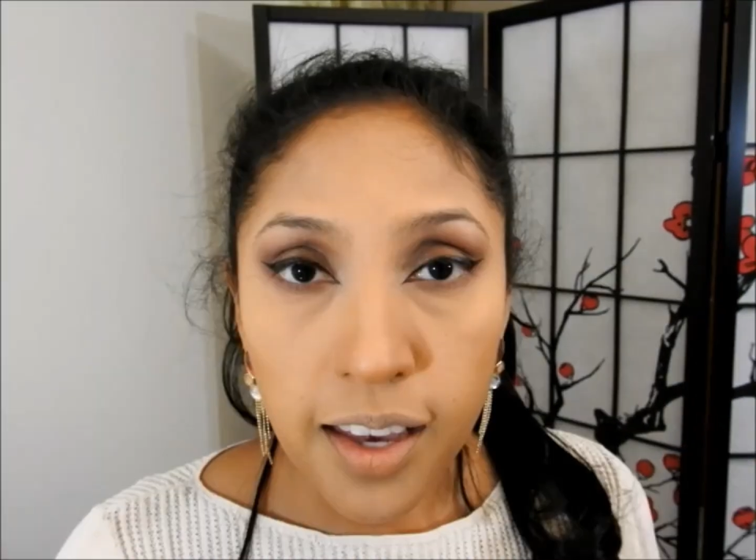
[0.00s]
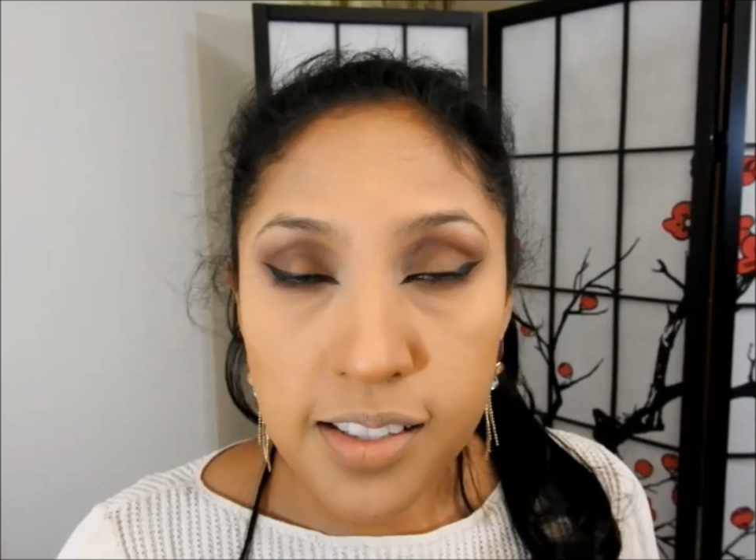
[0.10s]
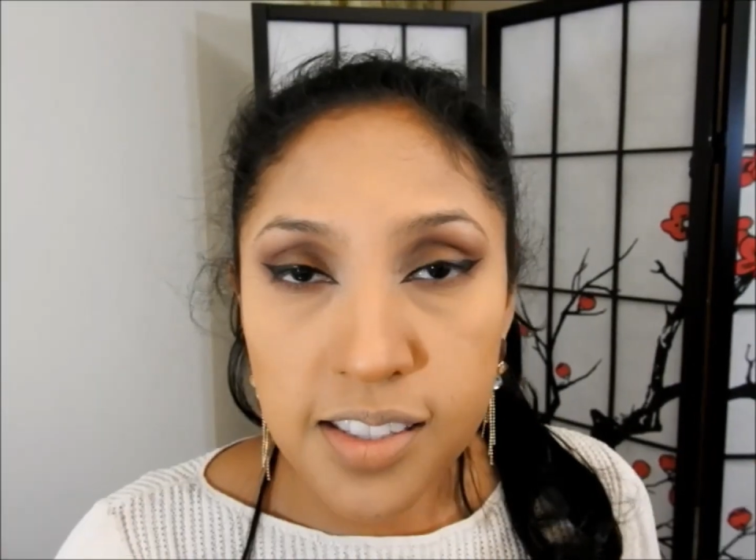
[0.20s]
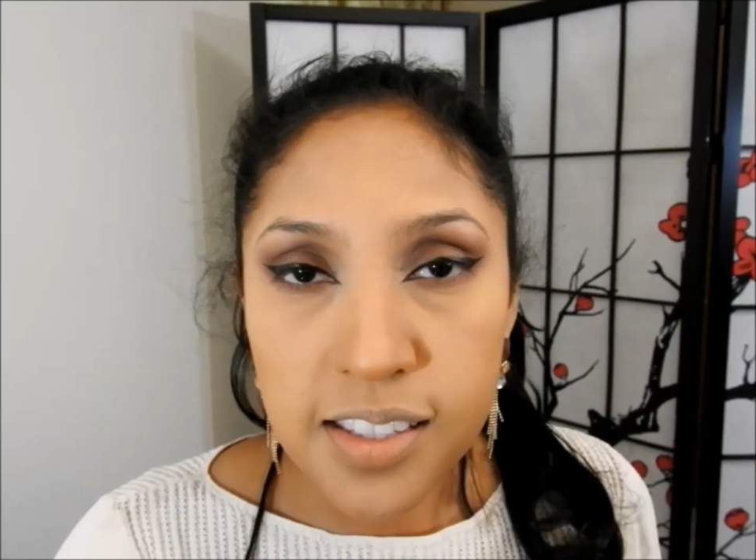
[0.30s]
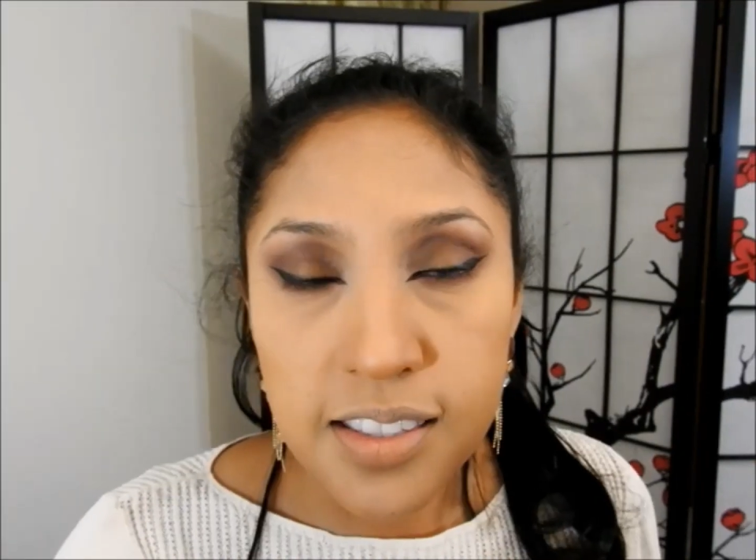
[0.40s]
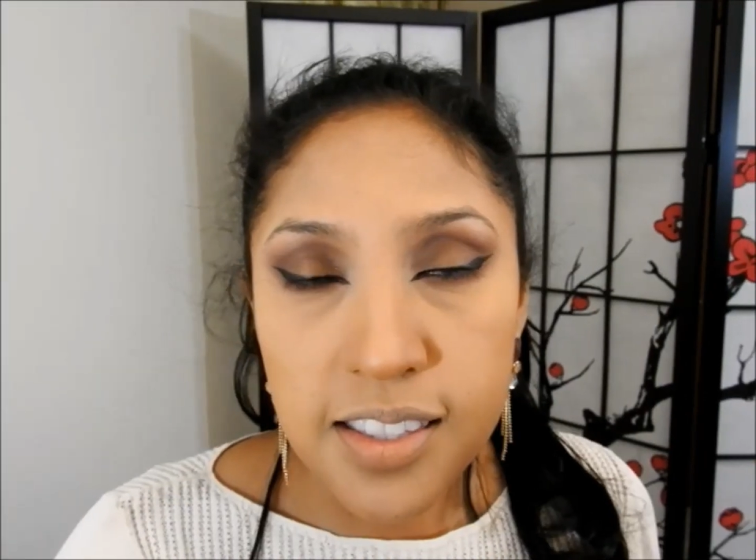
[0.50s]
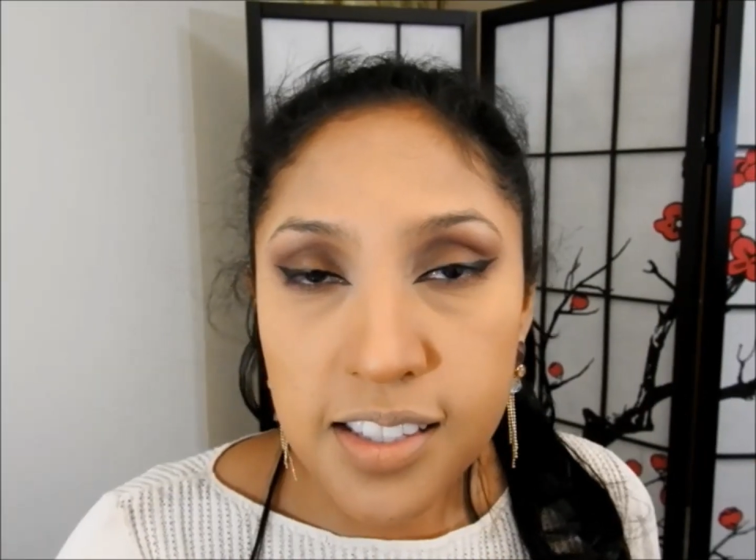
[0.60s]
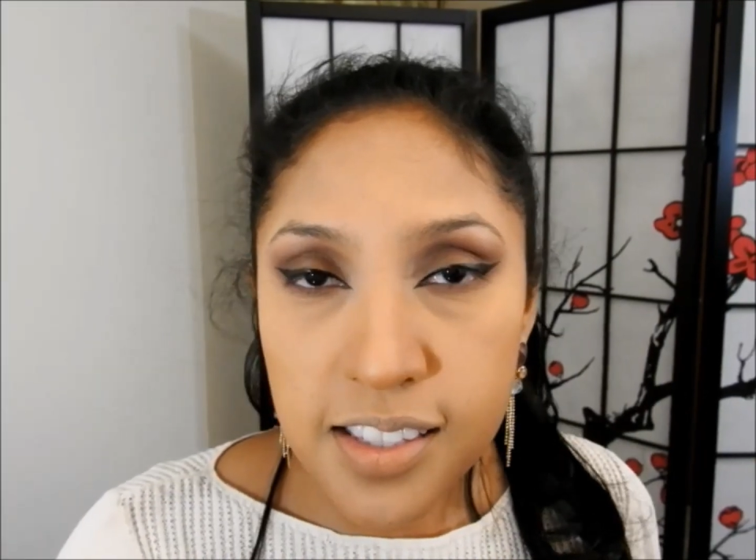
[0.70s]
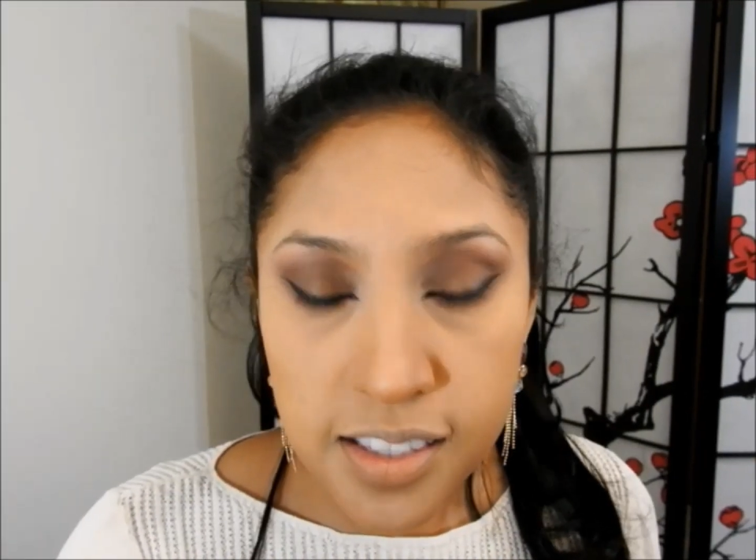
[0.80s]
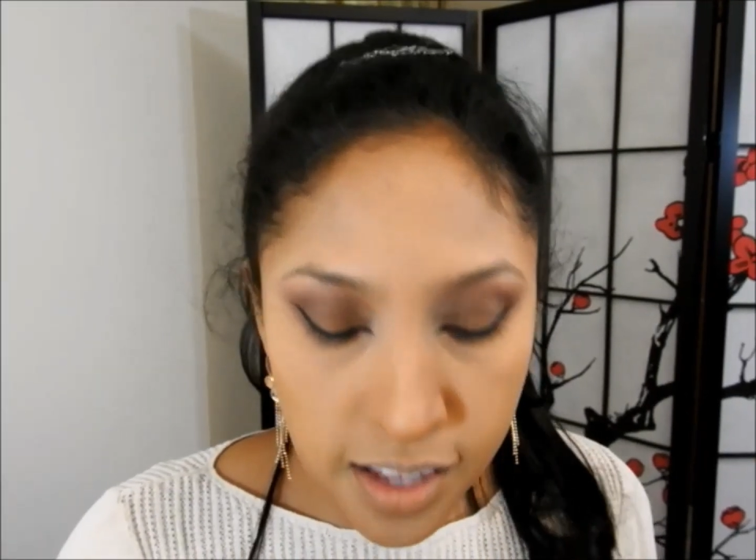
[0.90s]
And since
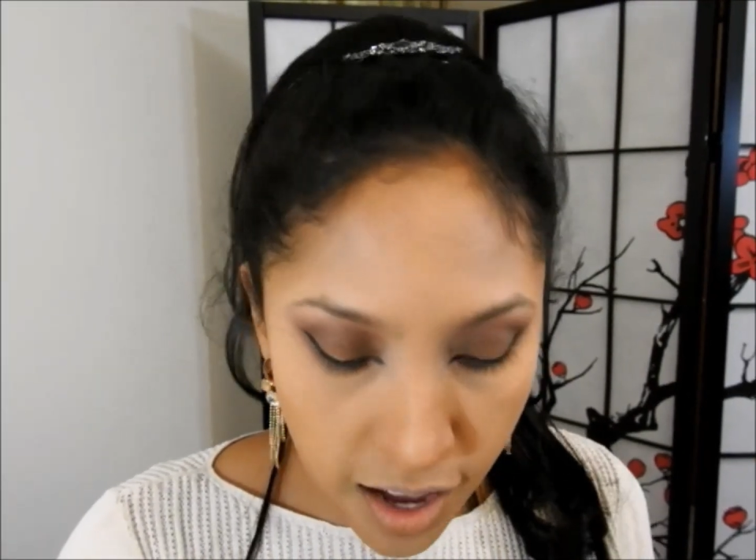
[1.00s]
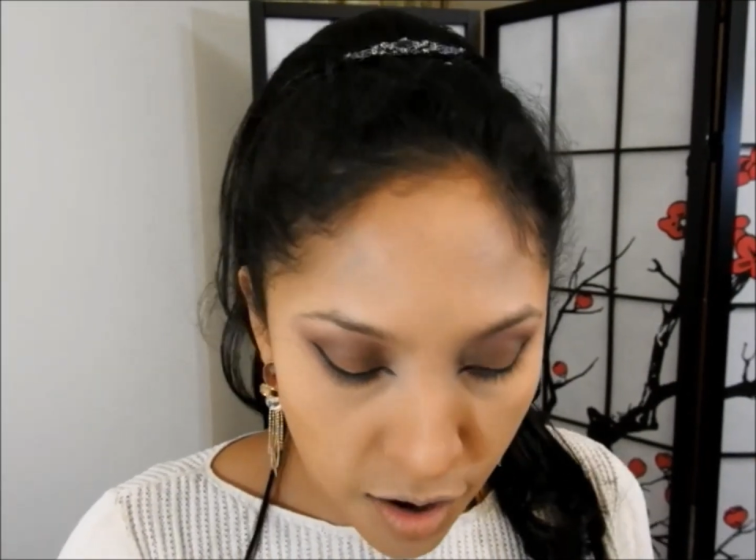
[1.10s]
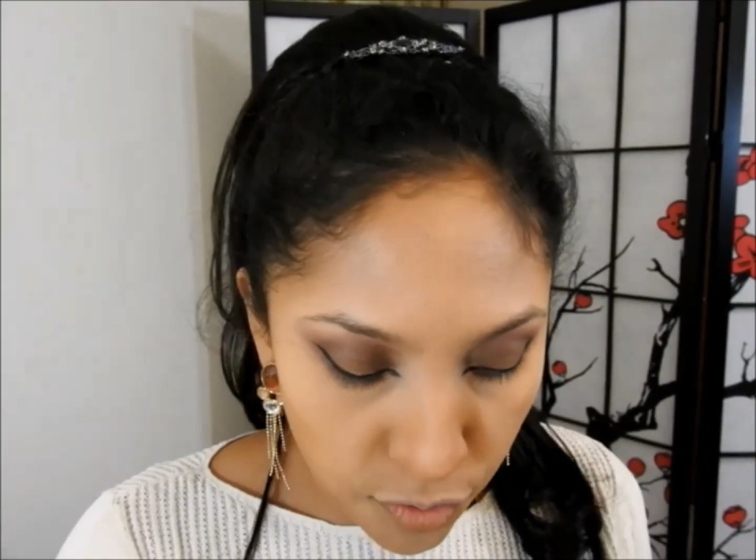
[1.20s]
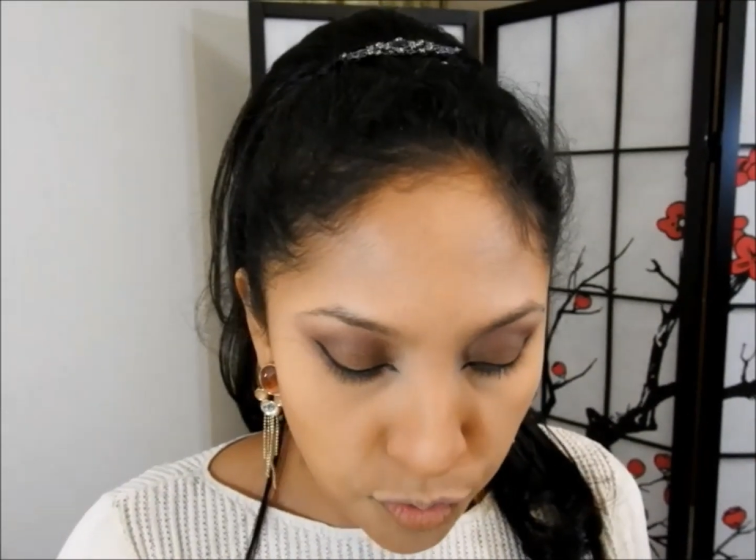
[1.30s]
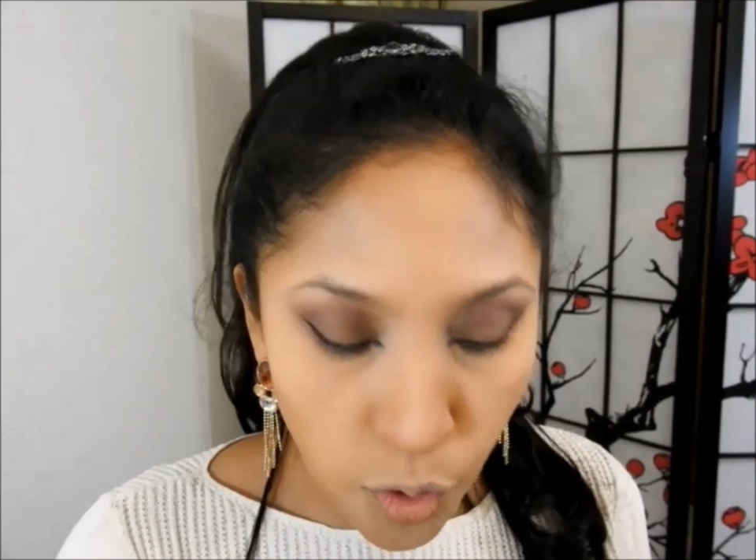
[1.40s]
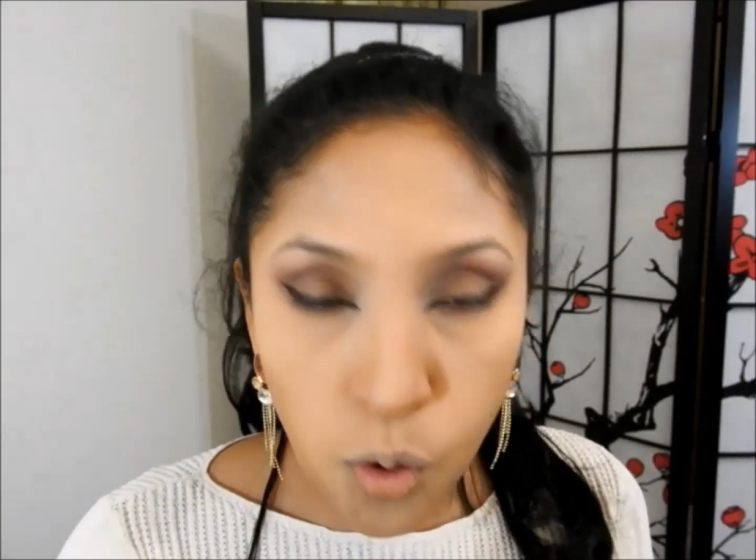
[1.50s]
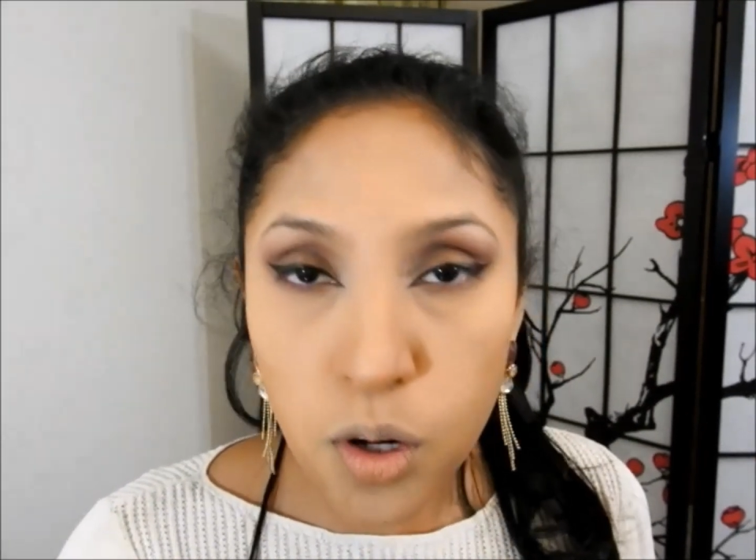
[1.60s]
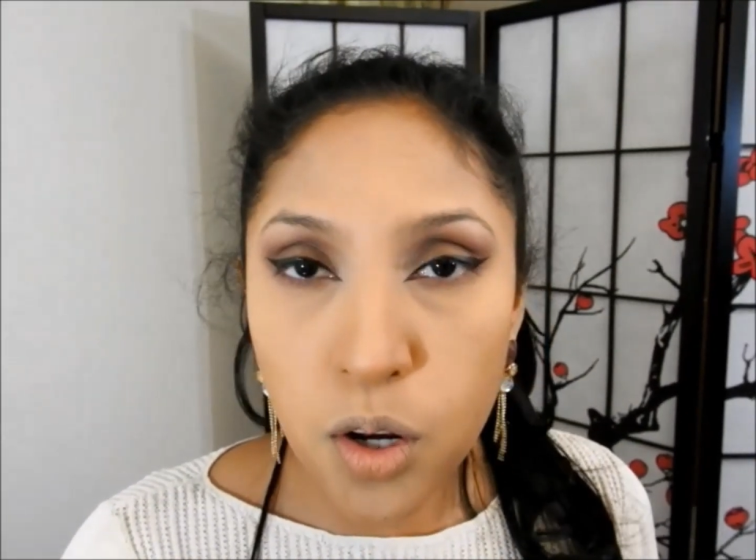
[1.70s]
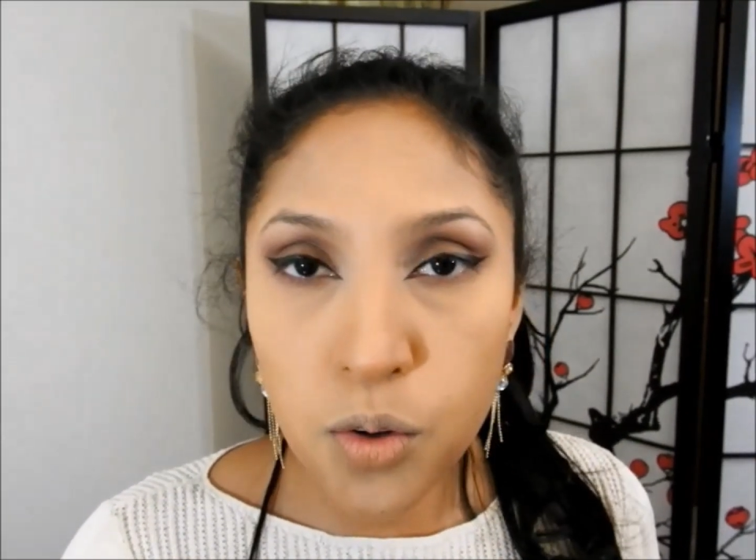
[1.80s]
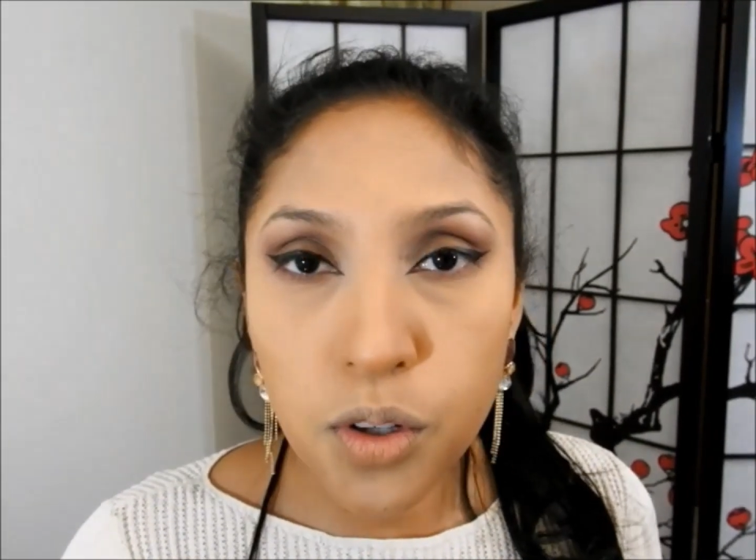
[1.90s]
this is a fall
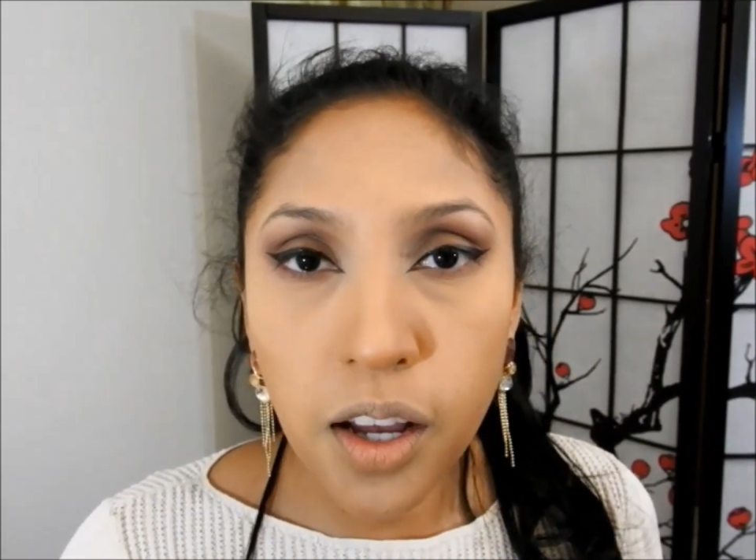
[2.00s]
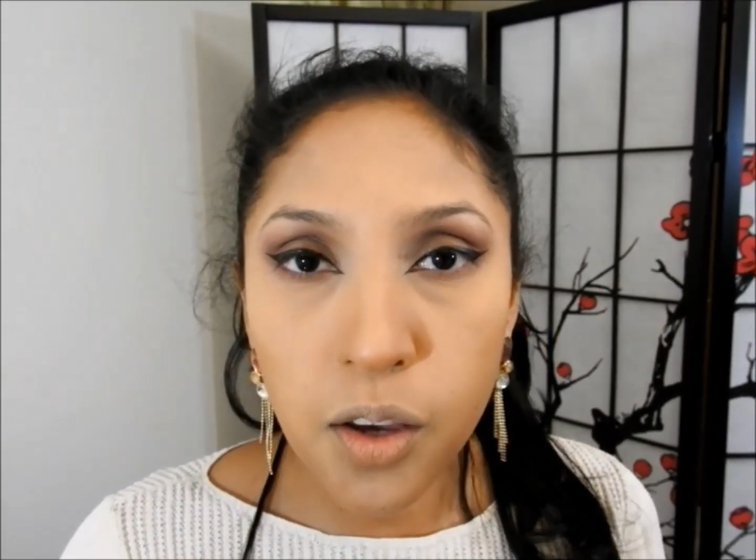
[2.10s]
look,